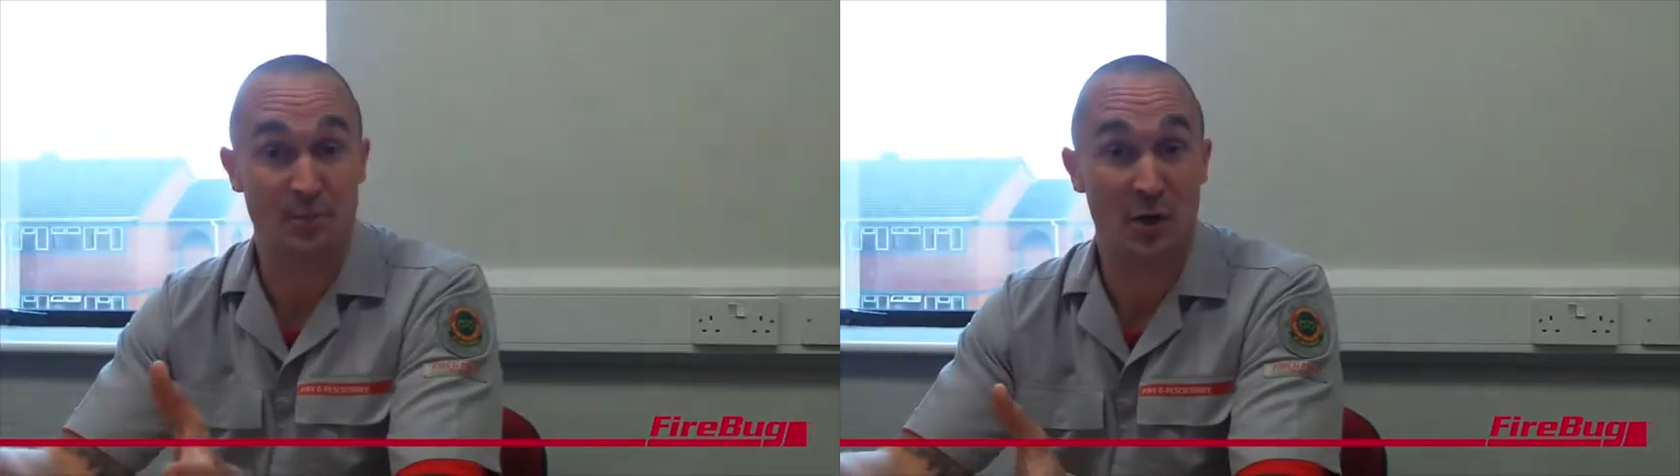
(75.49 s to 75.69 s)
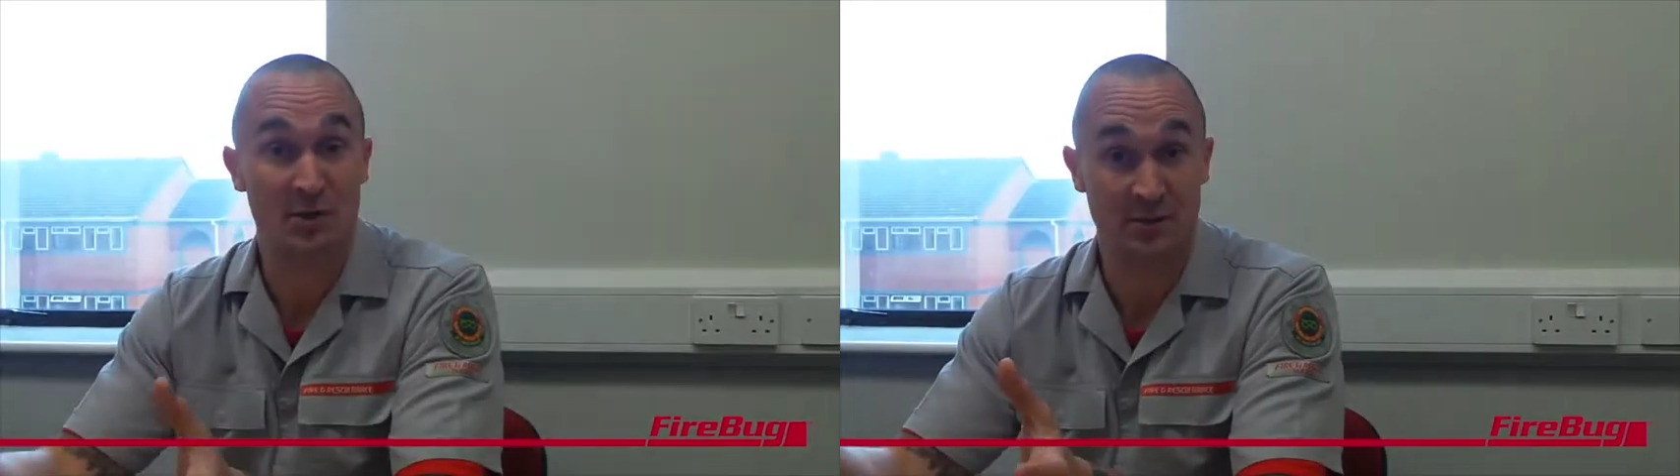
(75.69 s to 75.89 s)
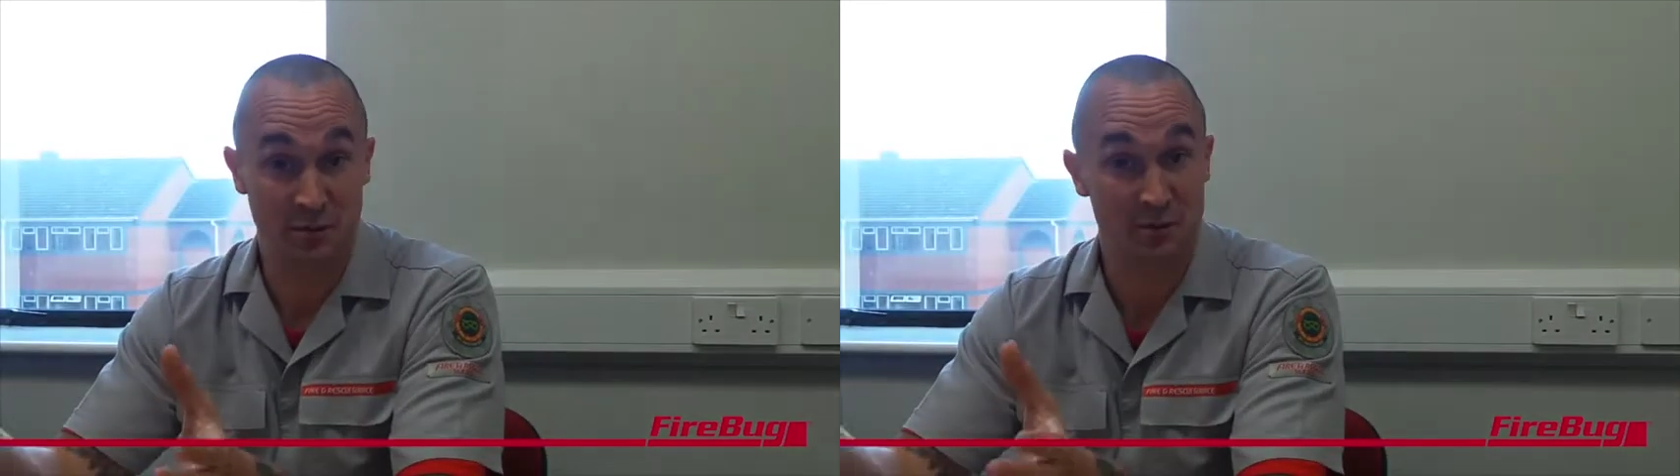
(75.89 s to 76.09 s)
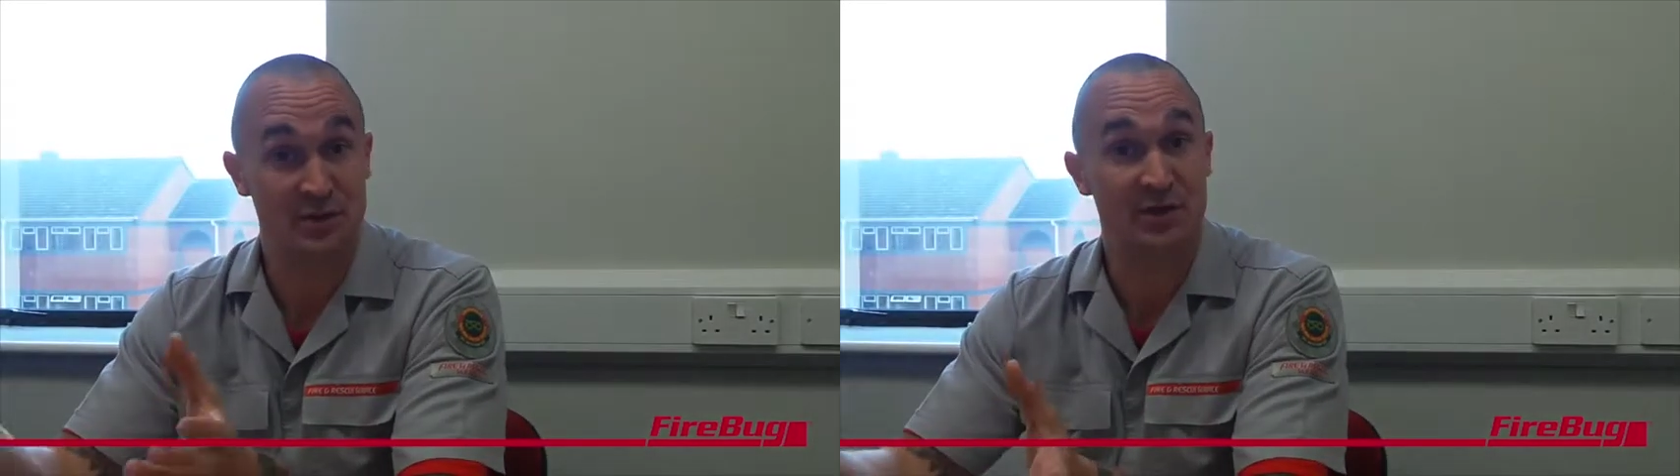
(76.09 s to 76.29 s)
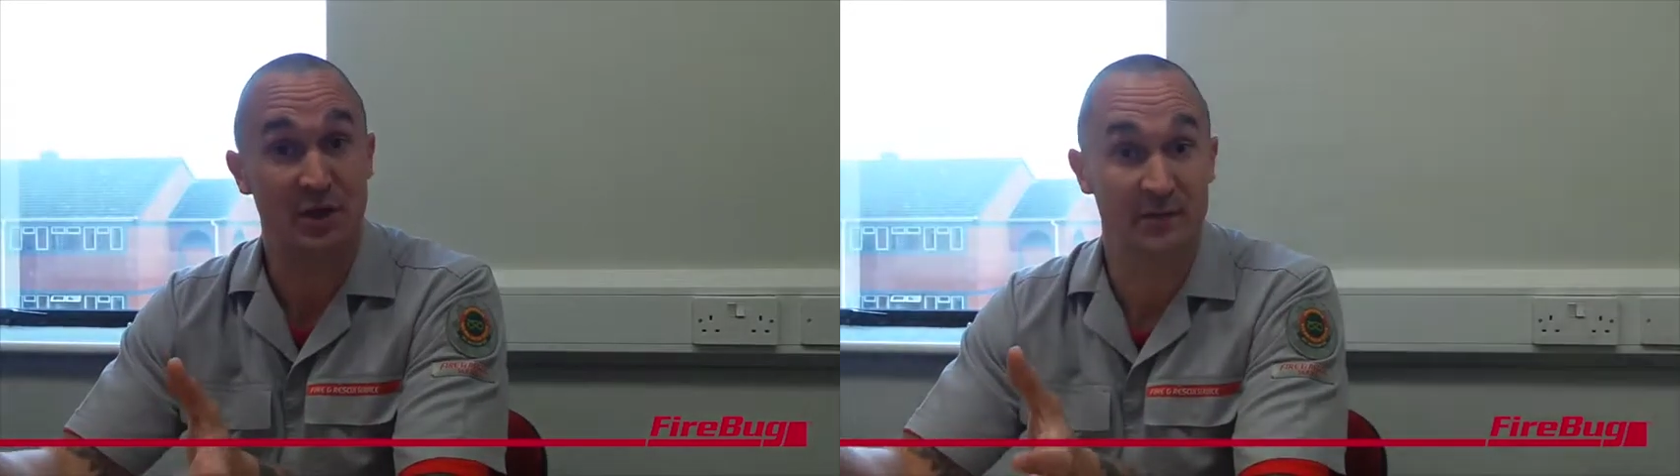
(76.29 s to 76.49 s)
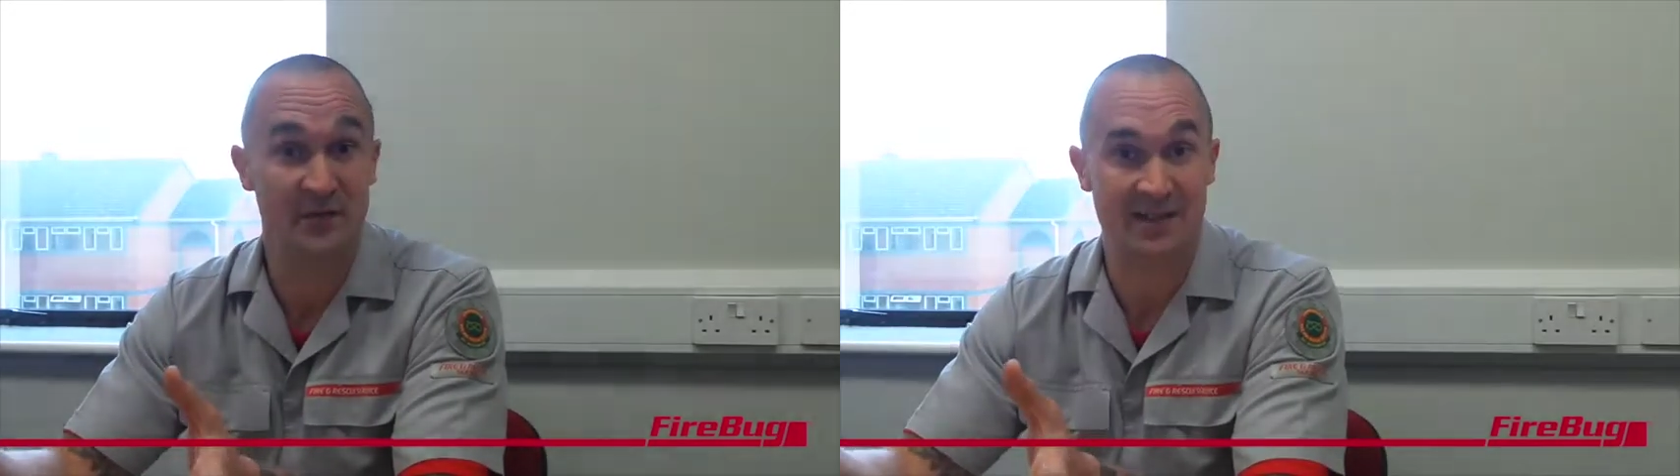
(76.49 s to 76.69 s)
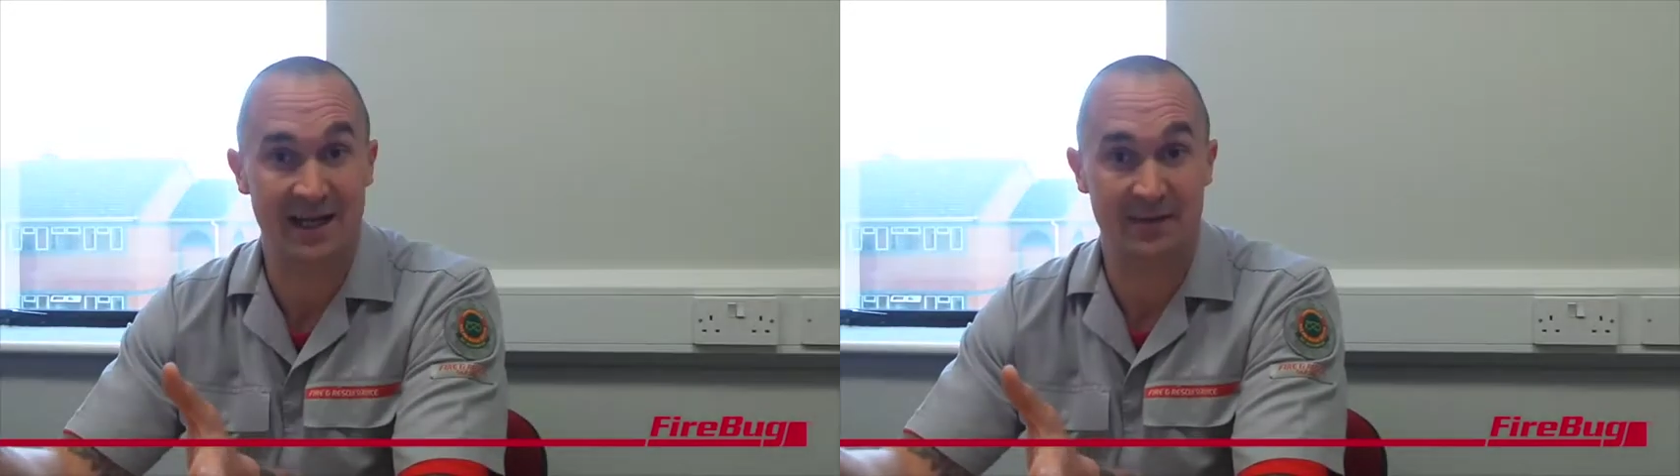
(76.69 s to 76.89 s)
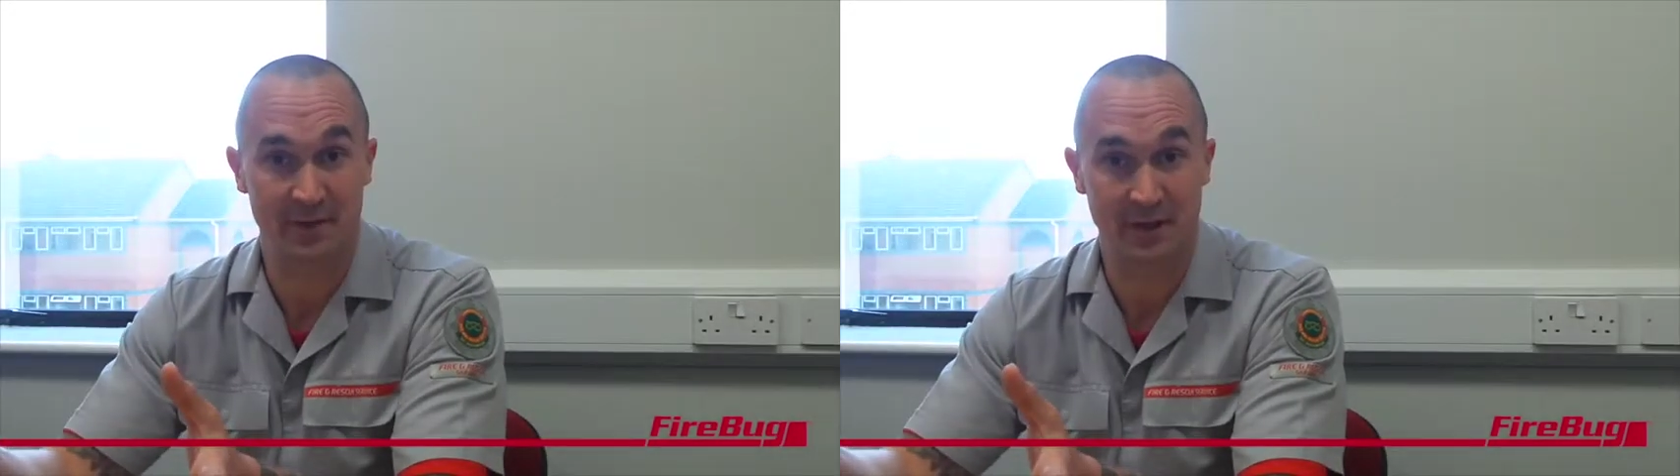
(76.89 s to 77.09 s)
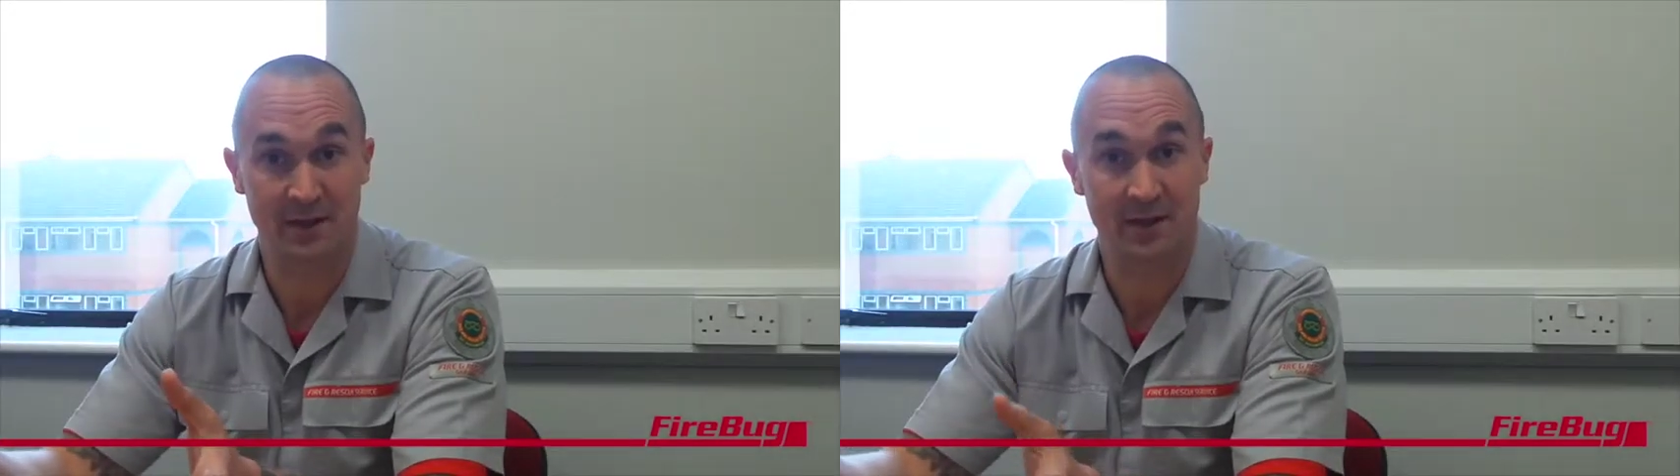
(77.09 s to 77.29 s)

possible surface area,